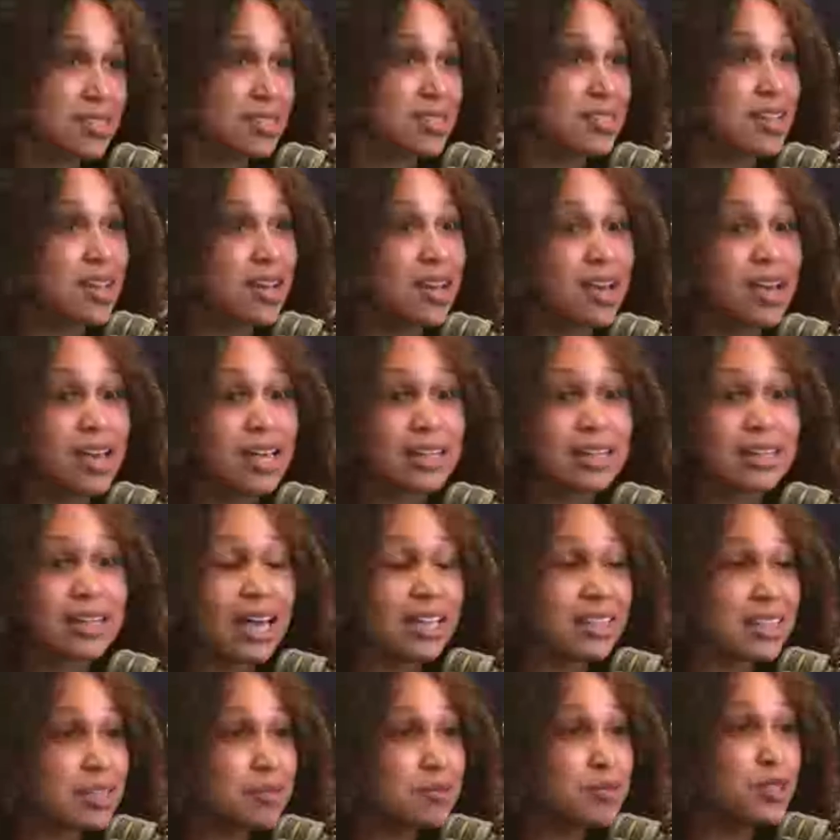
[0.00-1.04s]
Yeah.
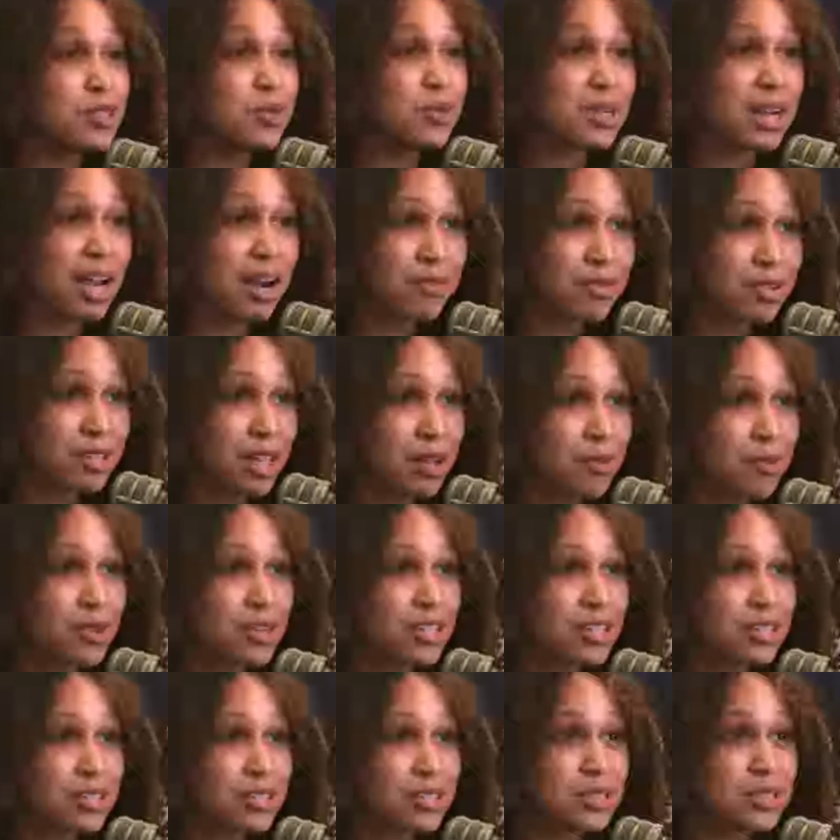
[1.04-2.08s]
Let them do whatever they
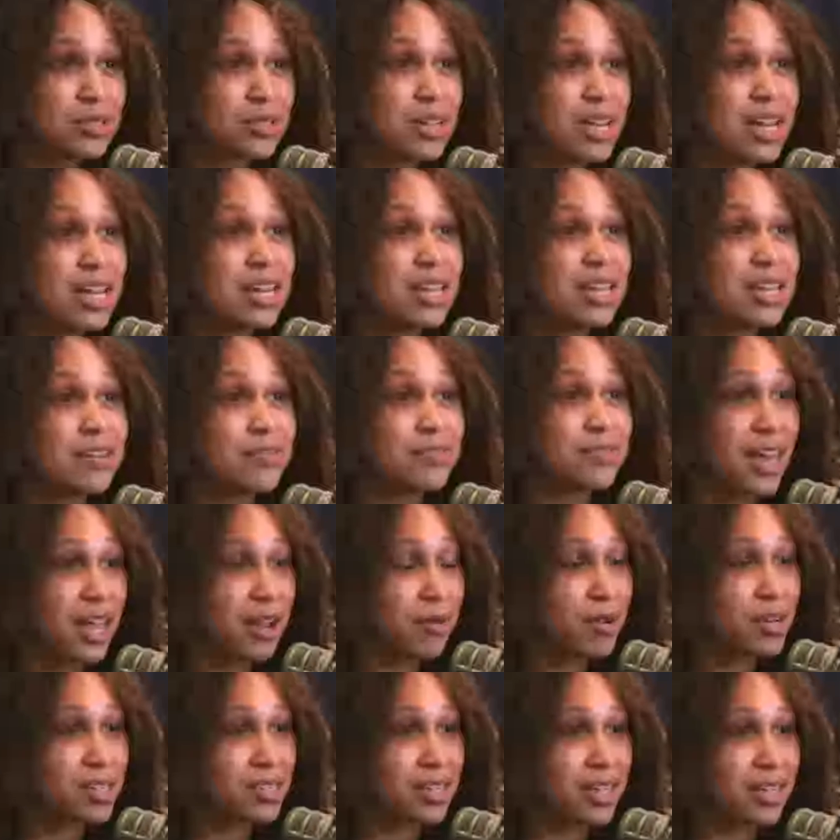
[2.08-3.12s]
wanted to, and if they
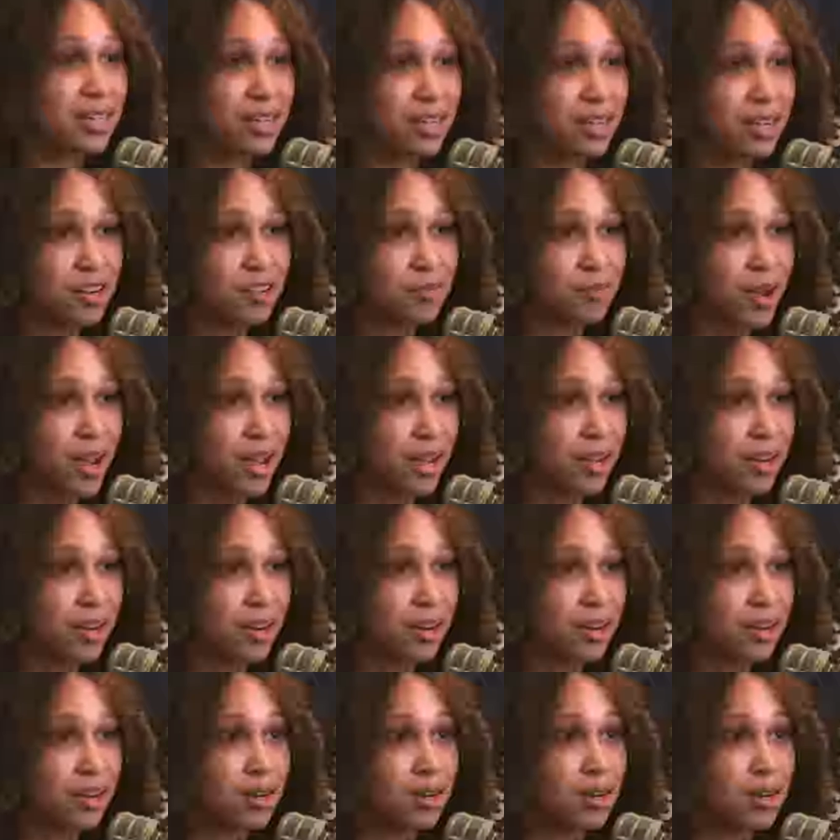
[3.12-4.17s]
weren't taking care of my
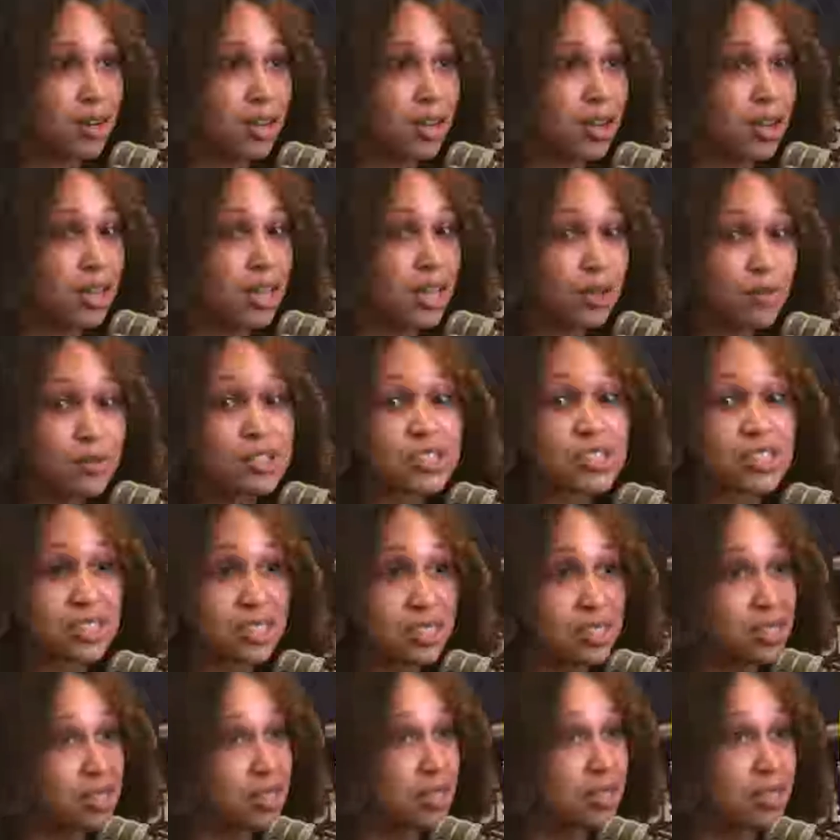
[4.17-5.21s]
hair, it was
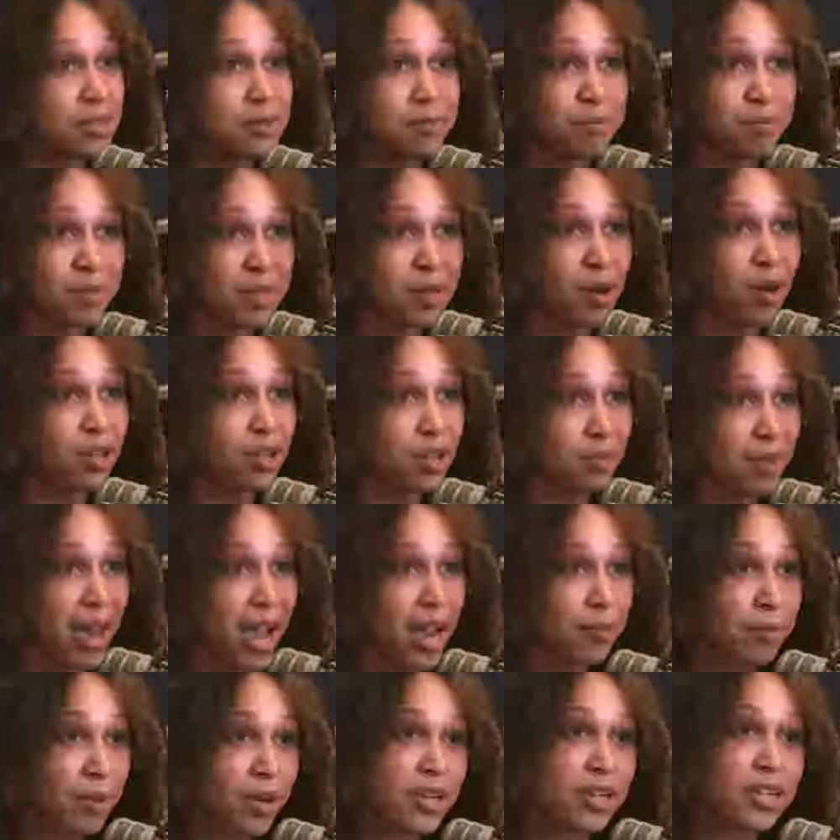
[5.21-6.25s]
just gonna be on the
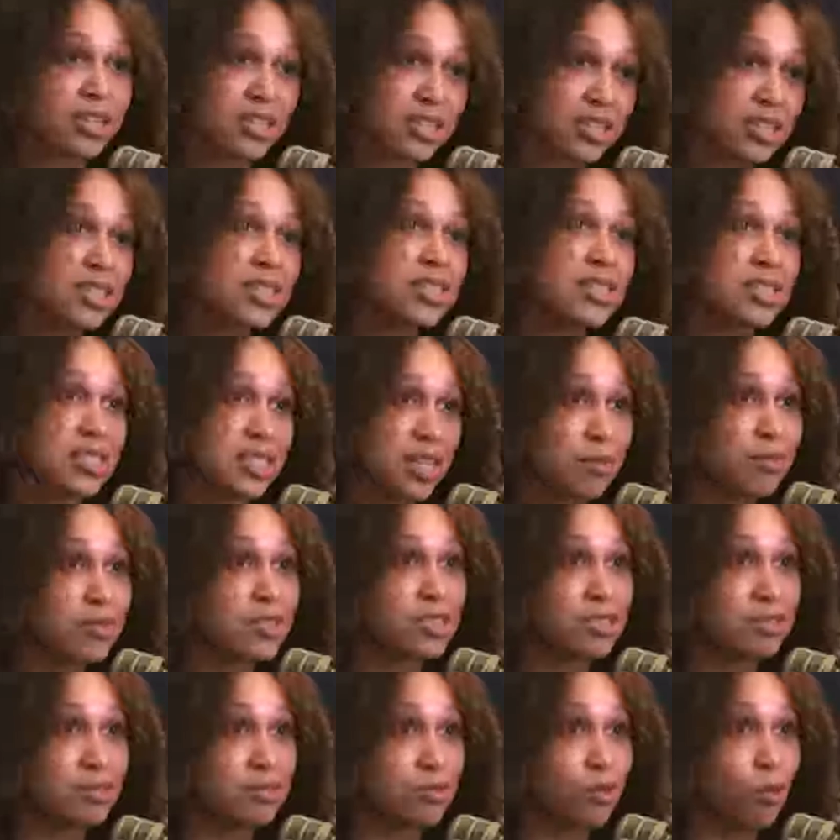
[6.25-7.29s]
back burner until
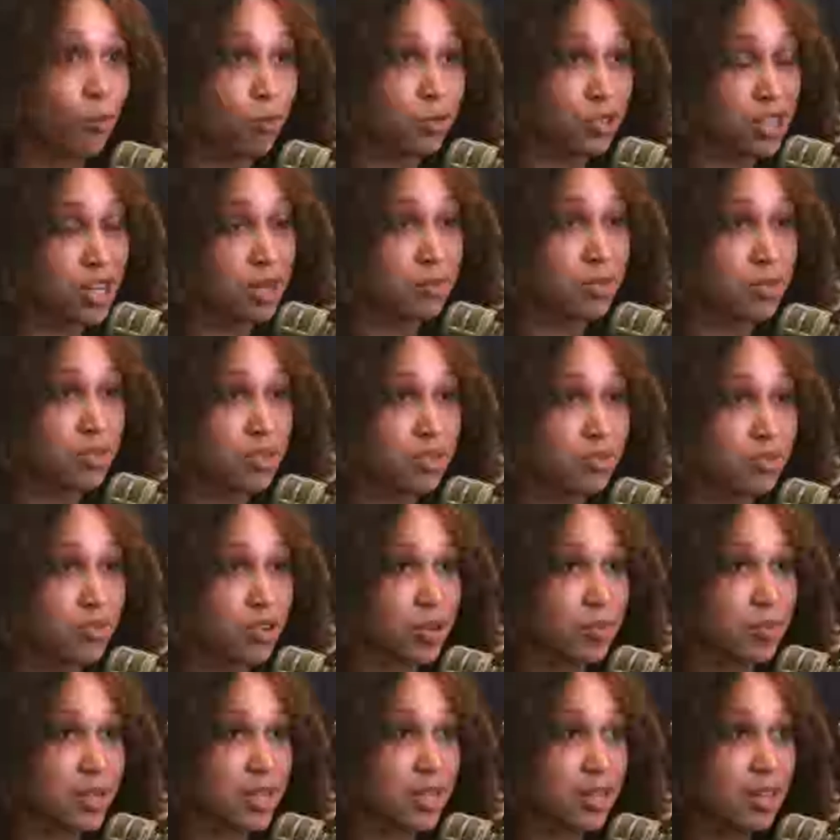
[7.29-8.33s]
someone shampooed it
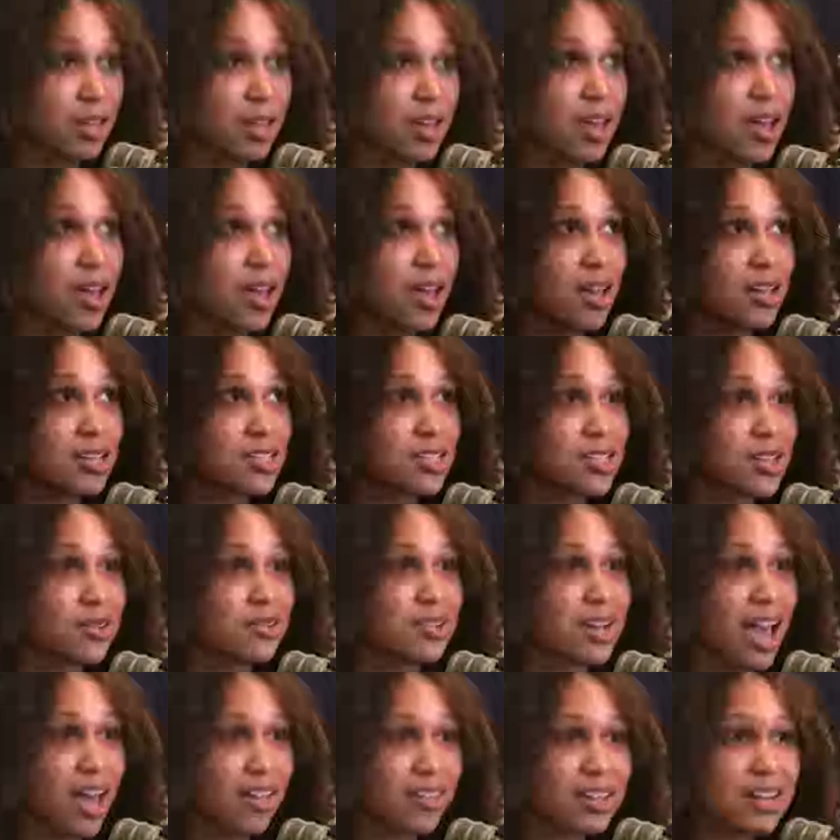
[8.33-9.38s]
for me. Yeah. So
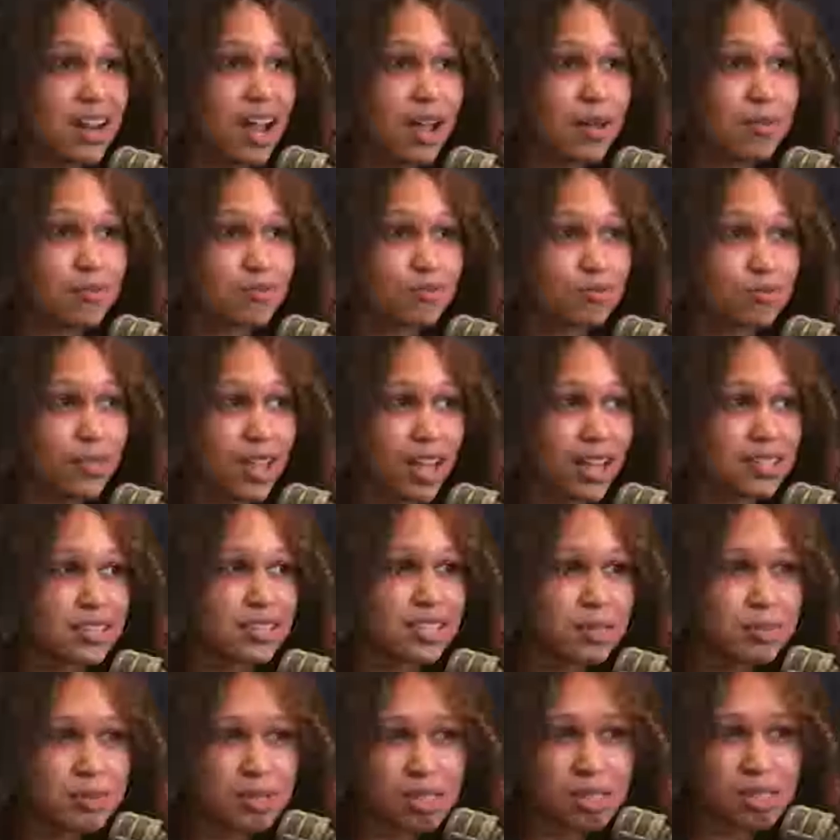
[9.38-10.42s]
now that I'm like
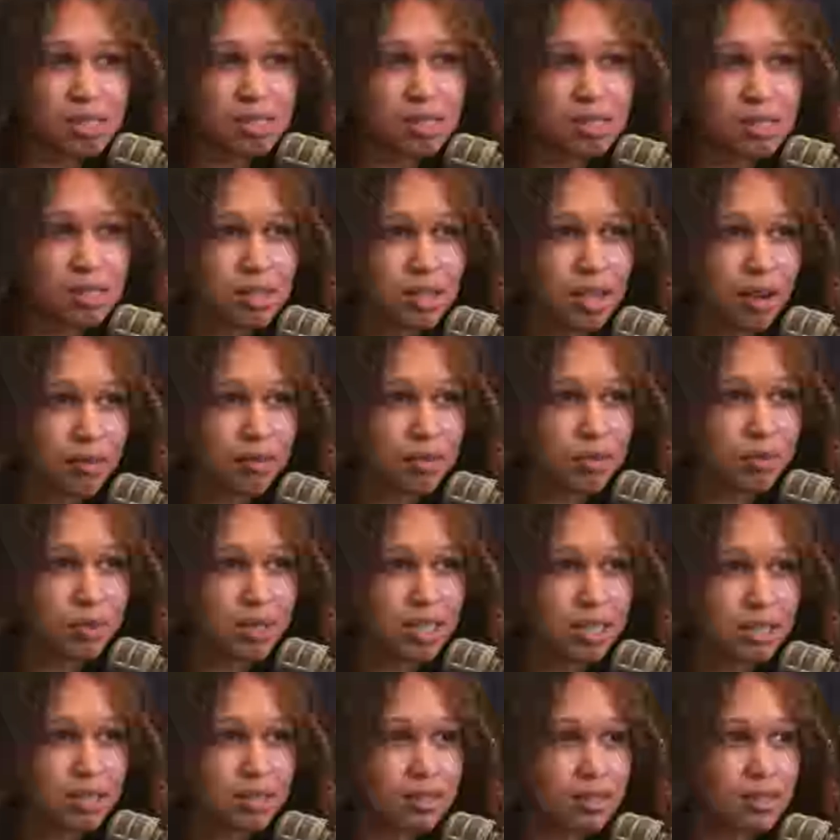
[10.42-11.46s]
deep conditioning every
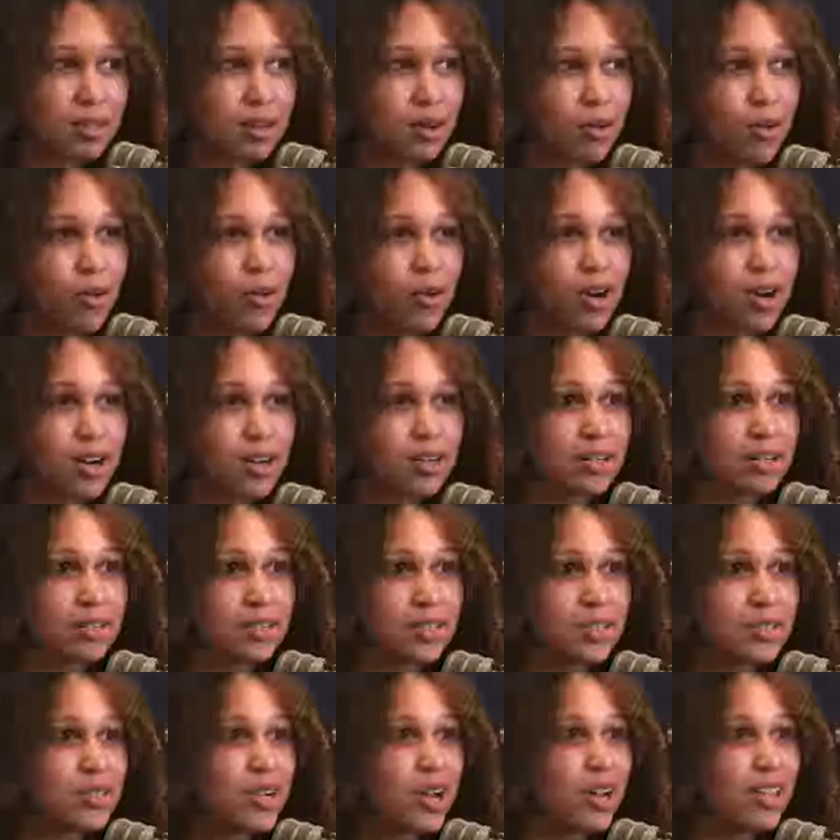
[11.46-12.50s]
week, or
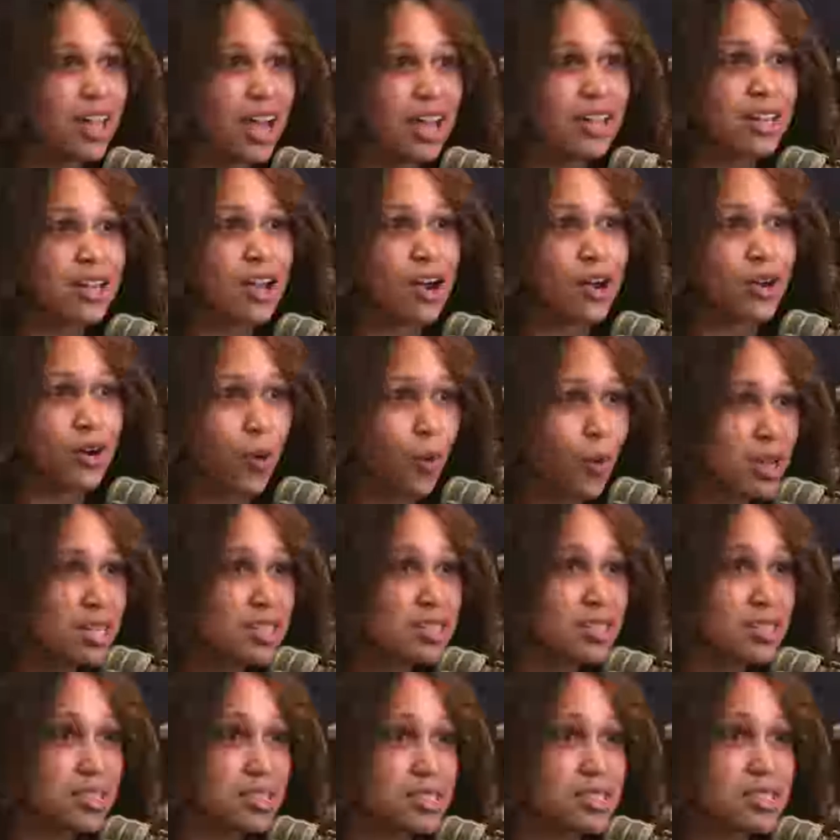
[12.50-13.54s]
you know, like going
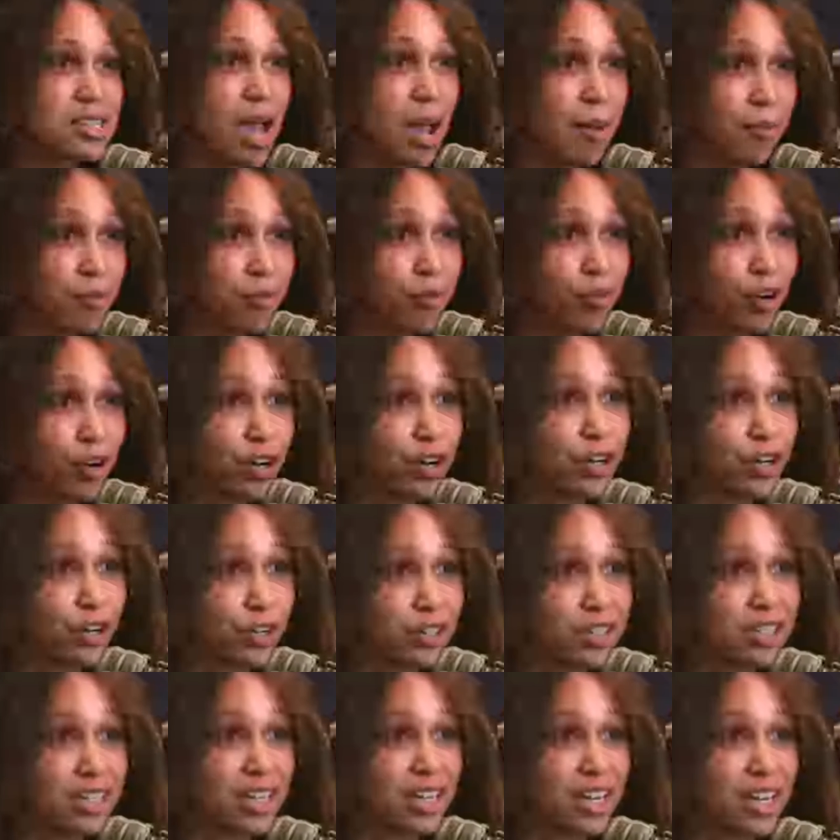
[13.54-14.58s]
to the shop for
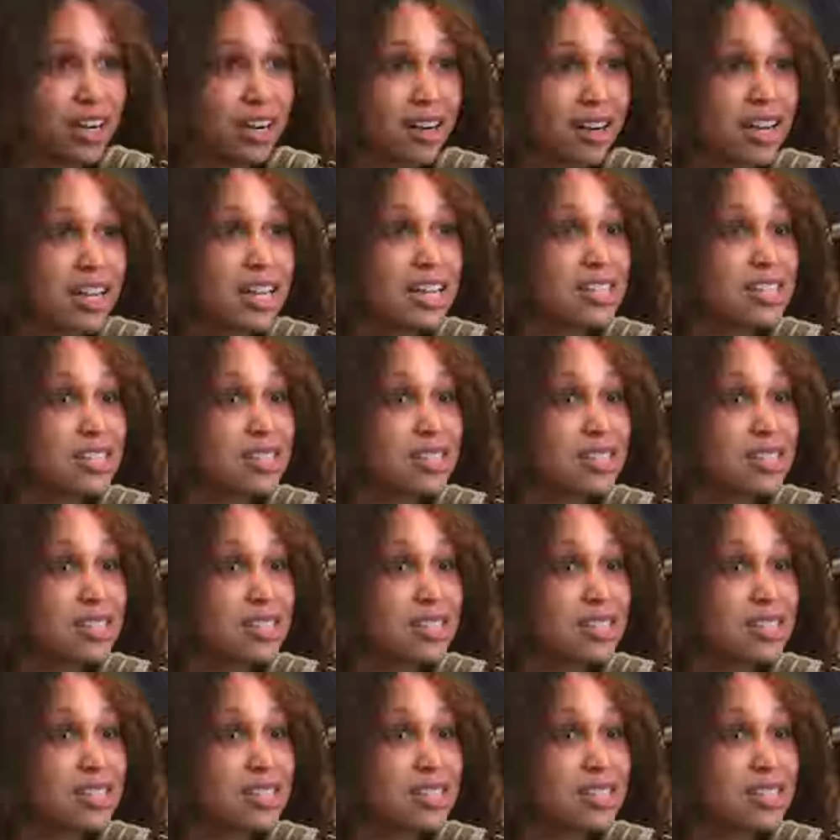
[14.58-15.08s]
curly hair,